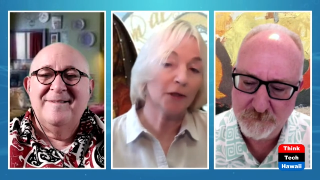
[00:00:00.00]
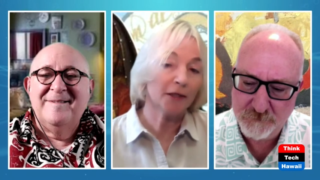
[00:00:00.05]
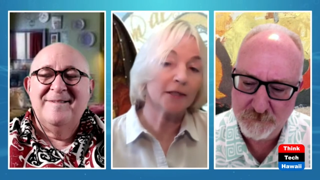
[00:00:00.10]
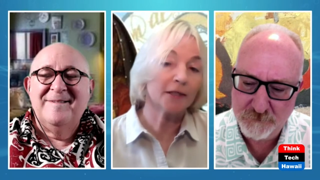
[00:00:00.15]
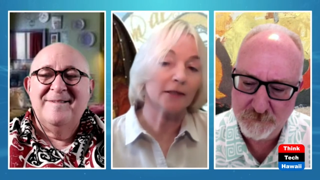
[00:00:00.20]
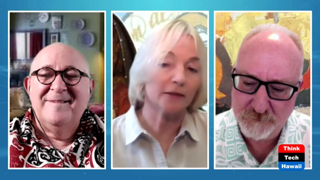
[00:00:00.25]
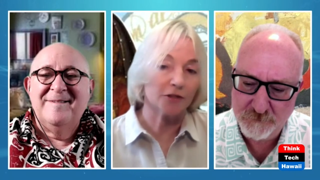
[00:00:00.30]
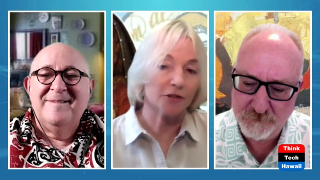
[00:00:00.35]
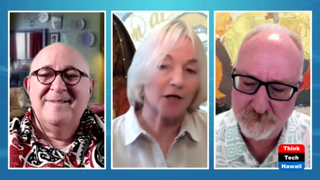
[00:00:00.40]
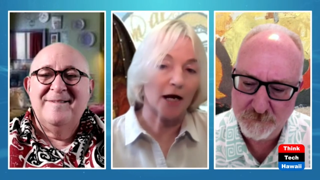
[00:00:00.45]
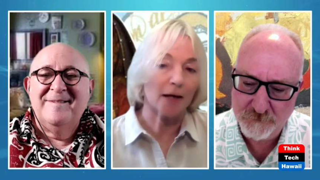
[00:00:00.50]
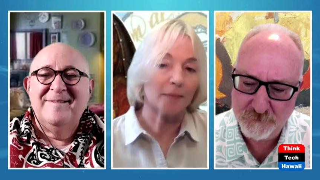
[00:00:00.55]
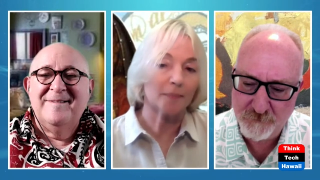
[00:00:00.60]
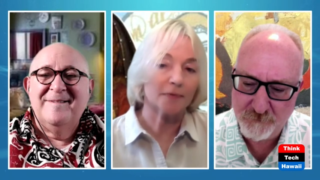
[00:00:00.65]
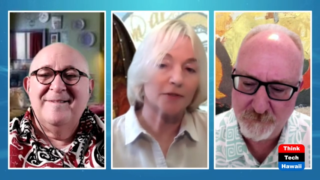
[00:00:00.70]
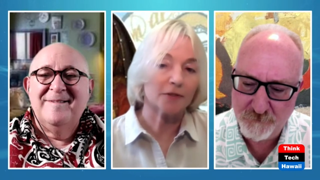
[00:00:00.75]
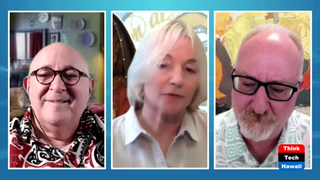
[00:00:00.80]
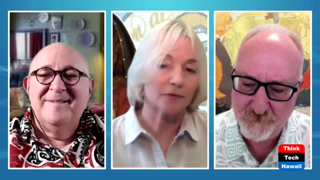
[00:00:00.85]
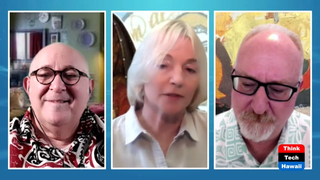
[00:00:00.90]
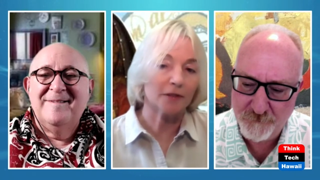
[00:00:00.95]
Speaker 1: political job.
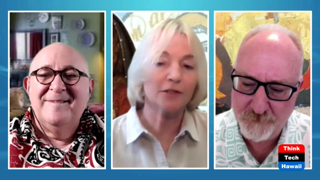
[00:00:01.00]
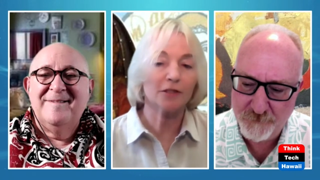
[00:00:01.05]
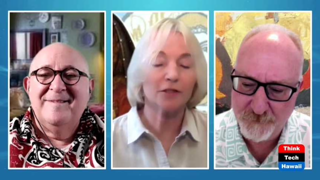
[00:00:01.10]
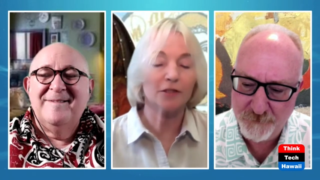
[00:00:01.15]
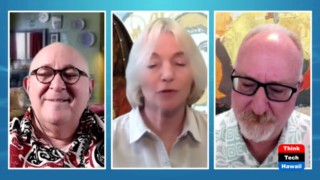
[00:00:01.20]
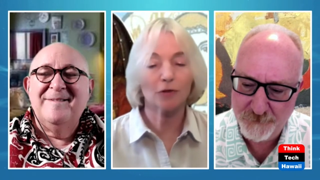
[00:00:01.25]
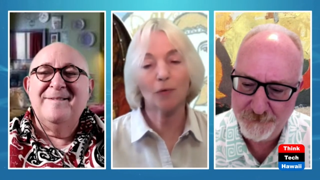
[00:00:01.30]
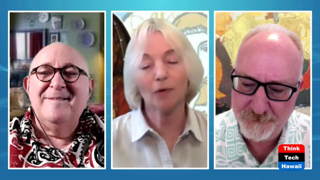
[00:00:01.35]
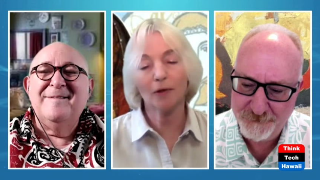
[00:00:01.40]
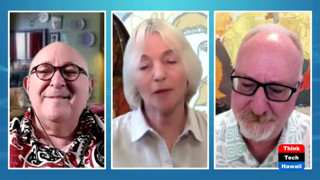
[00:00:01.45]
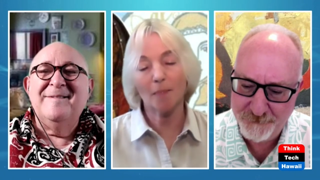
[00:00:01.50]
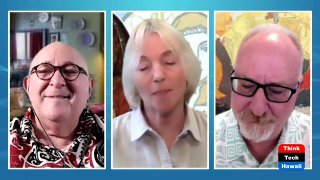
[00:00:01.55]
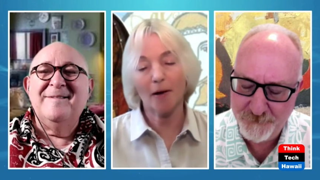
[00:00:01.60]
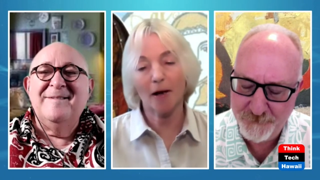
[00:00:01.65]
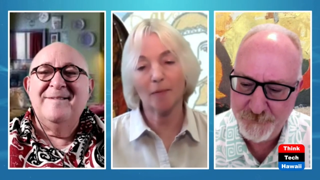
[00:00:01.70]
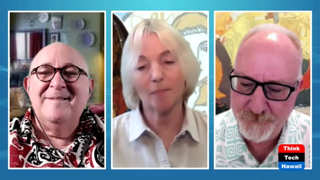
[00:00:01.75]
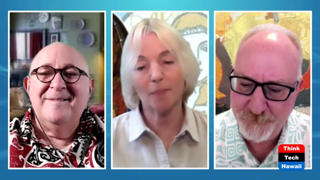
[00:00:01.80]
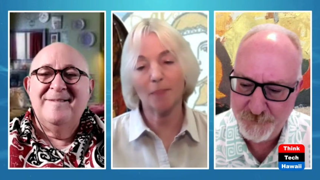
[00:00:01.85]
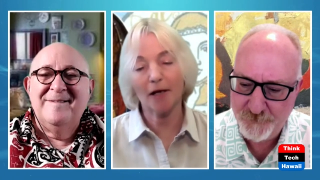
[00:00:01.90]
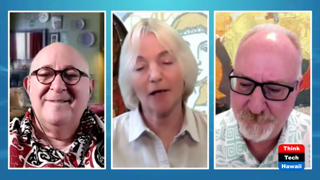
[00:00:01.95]
So this is all
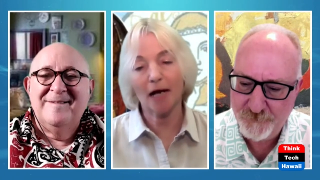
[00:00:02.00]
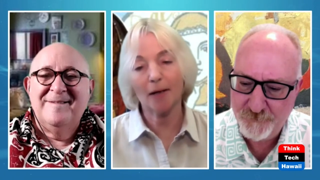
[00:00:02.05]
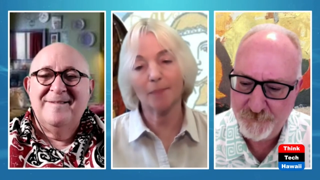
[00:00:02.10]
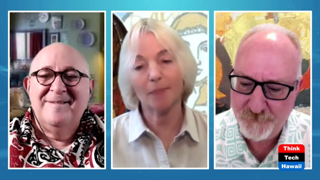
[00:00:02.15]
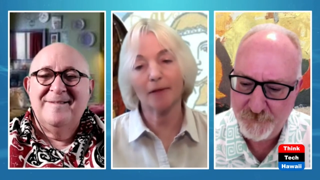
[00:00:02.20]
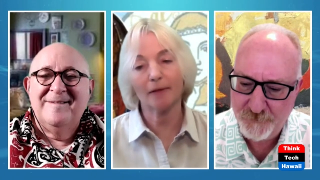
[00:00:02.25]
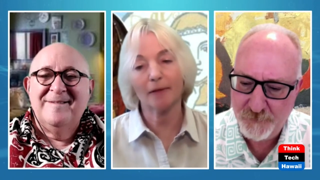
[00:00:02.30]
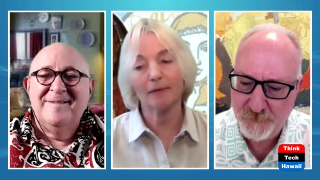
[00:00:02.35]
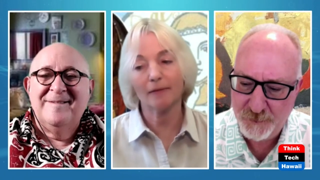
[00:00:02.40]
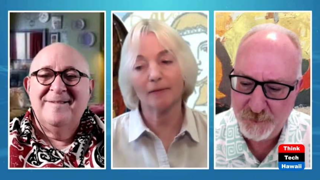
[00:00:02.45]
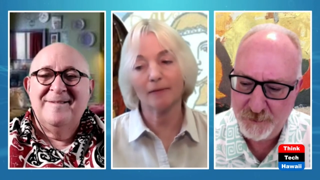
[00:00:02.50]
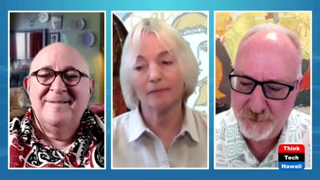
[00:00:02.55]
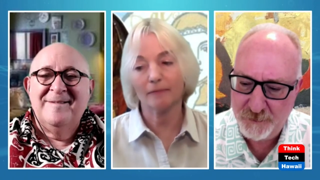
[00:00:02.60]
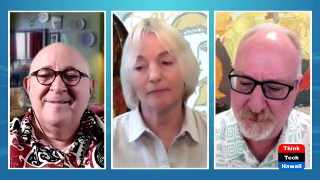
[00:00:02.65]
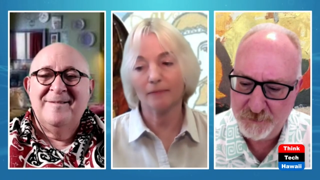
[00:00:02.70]
about becoming